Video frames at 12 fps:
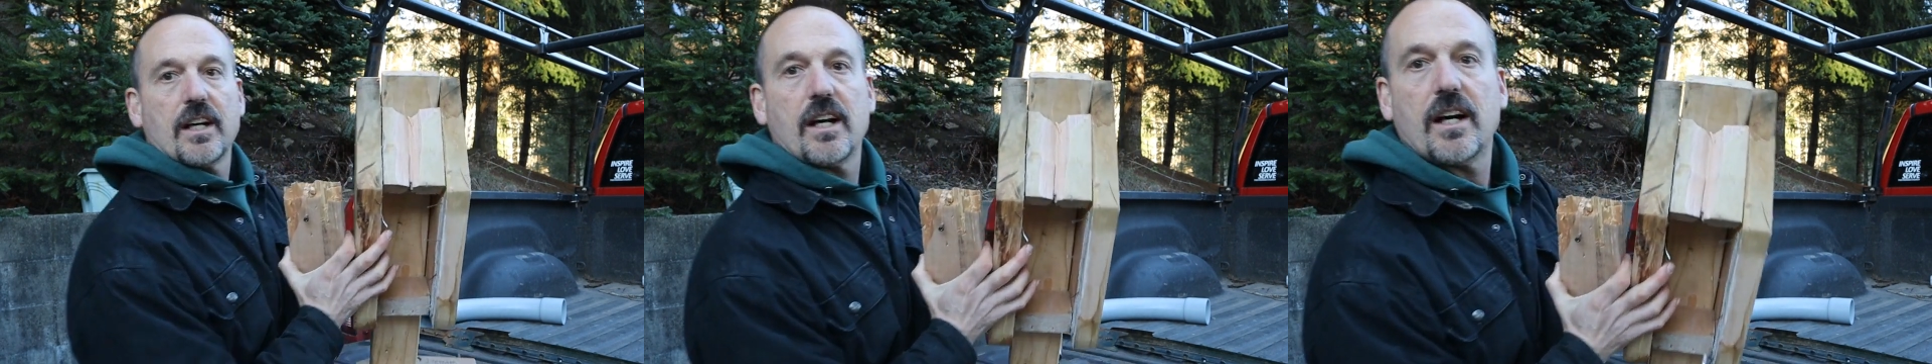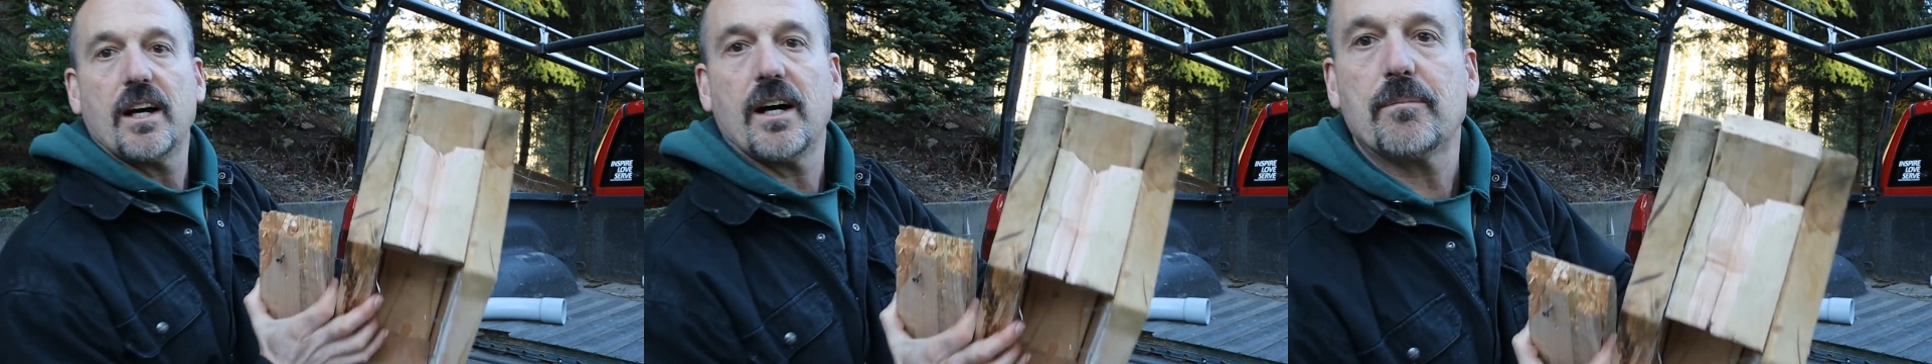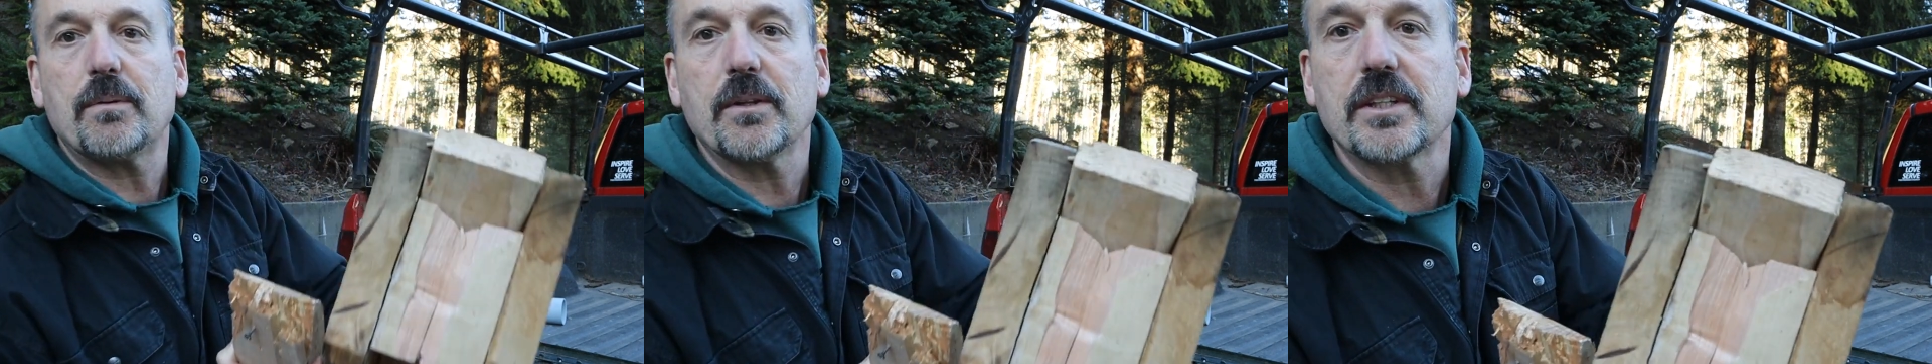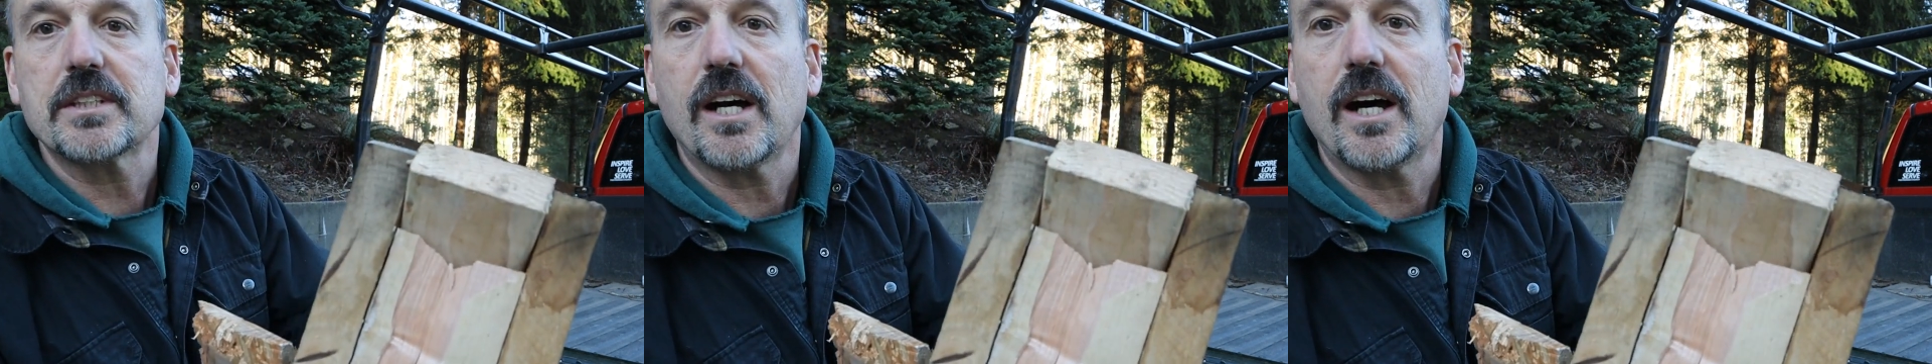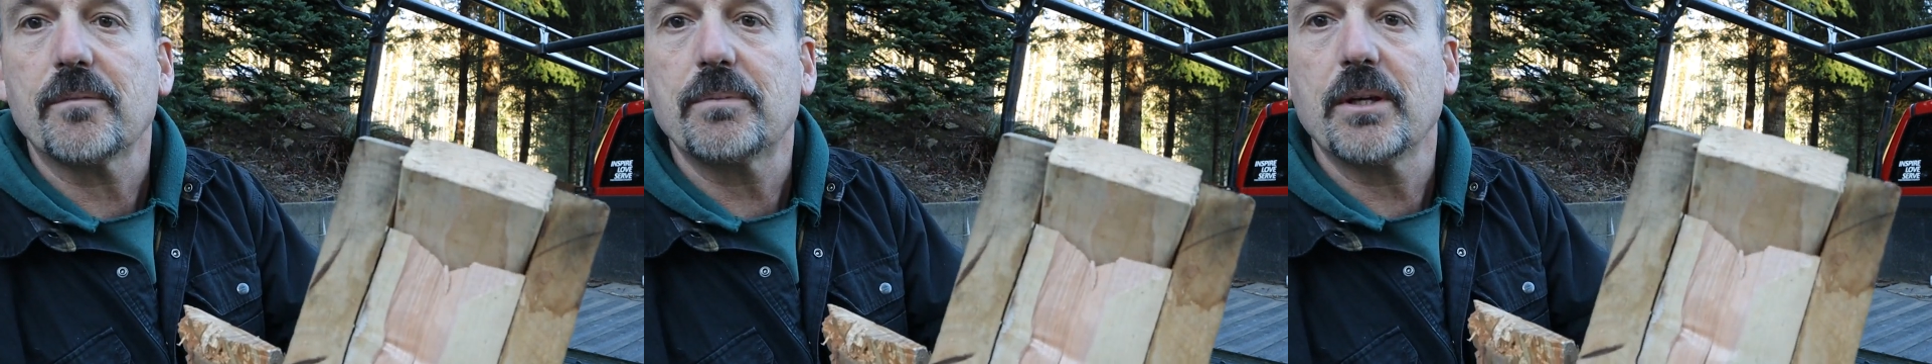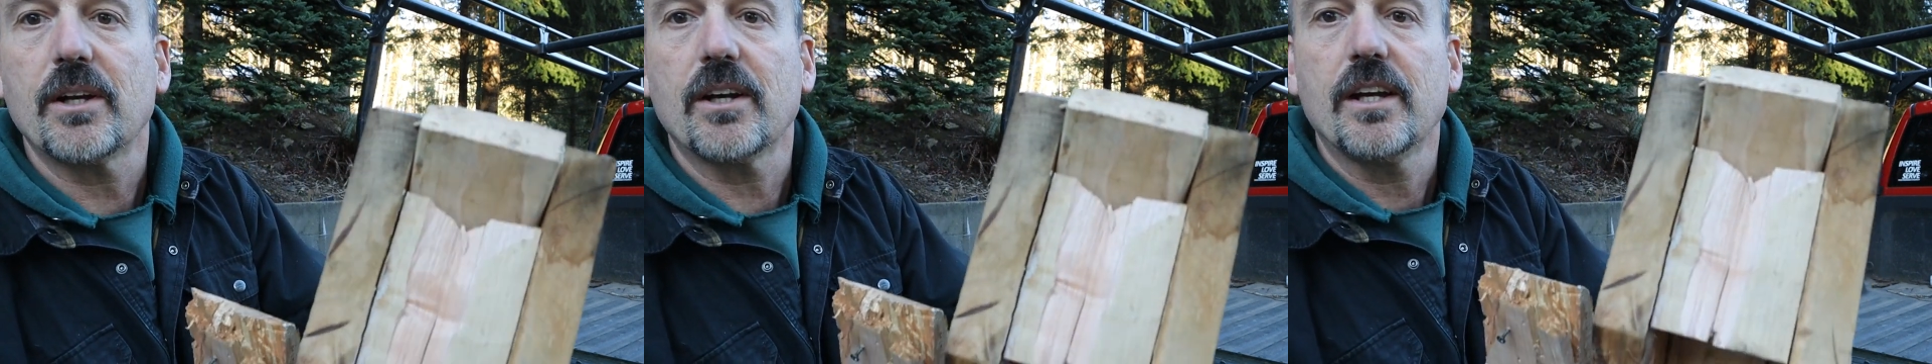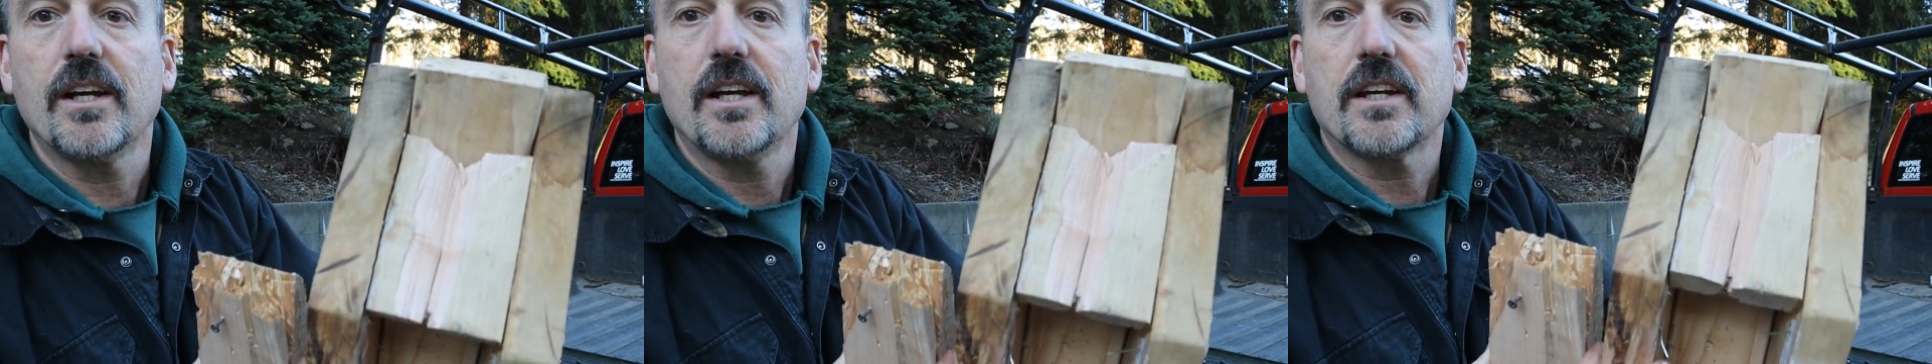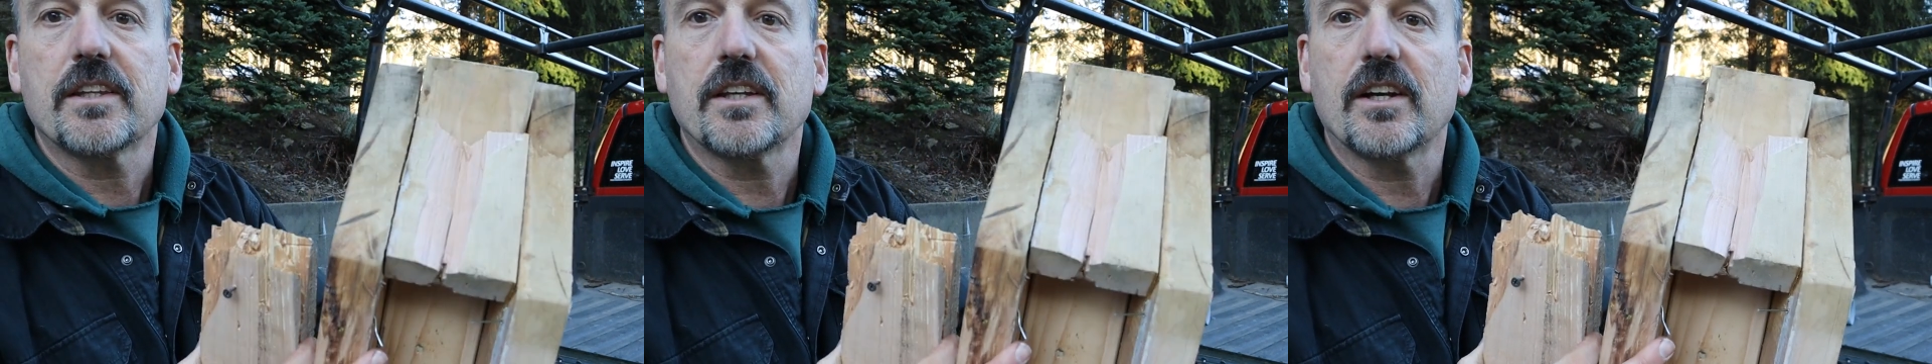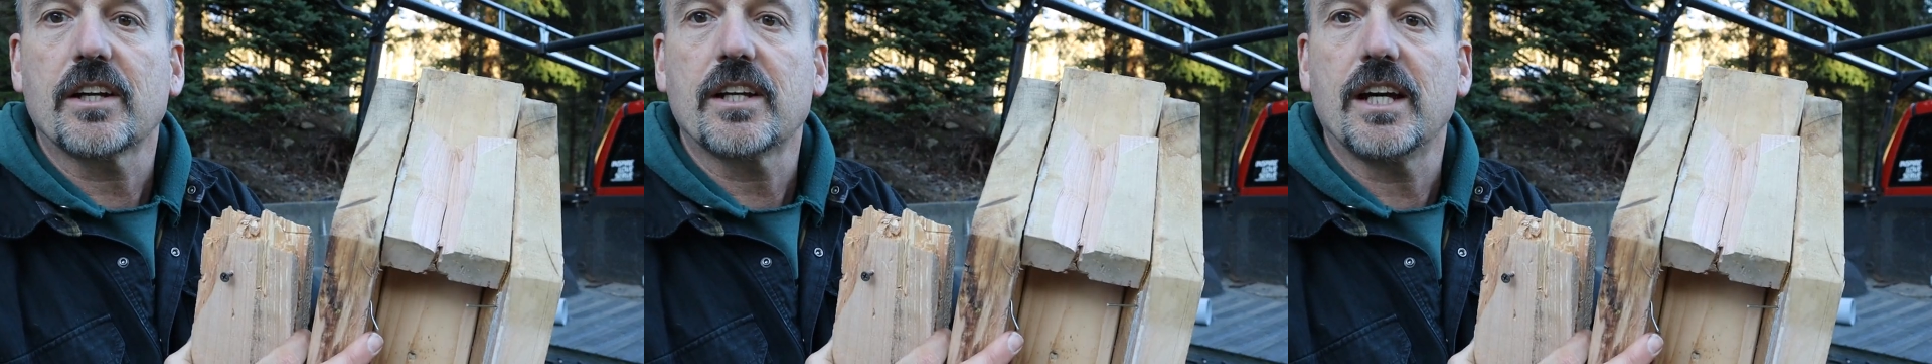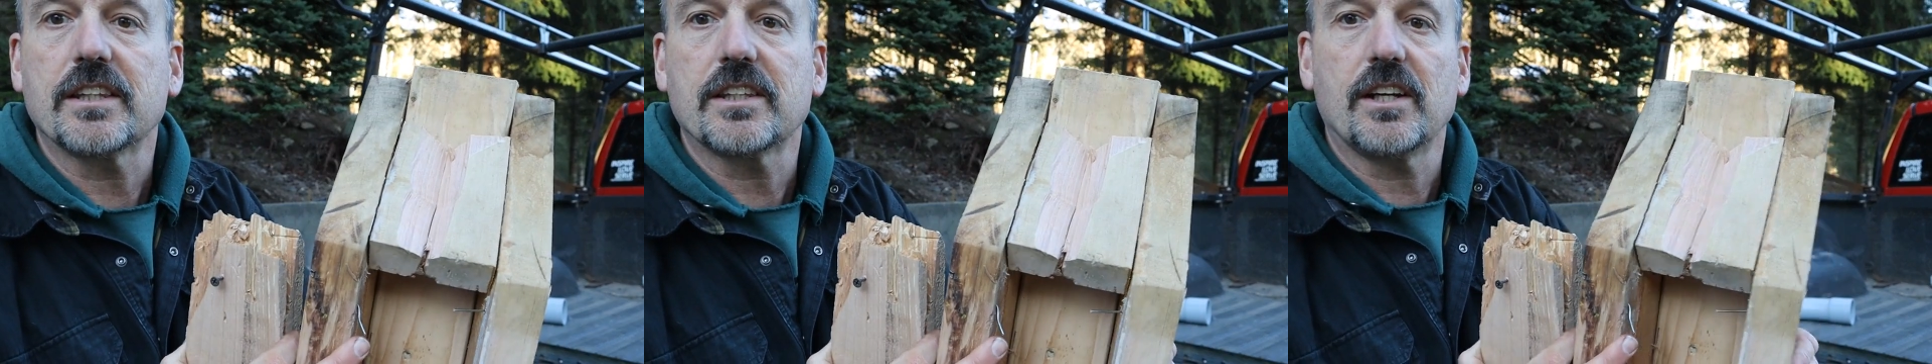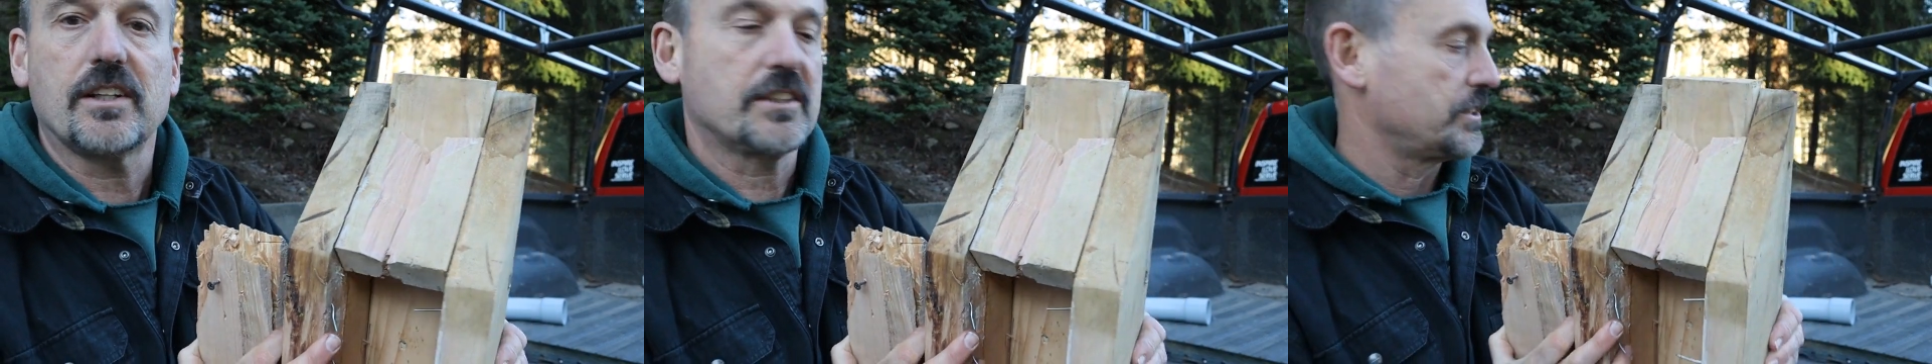up on the top here that are cut there,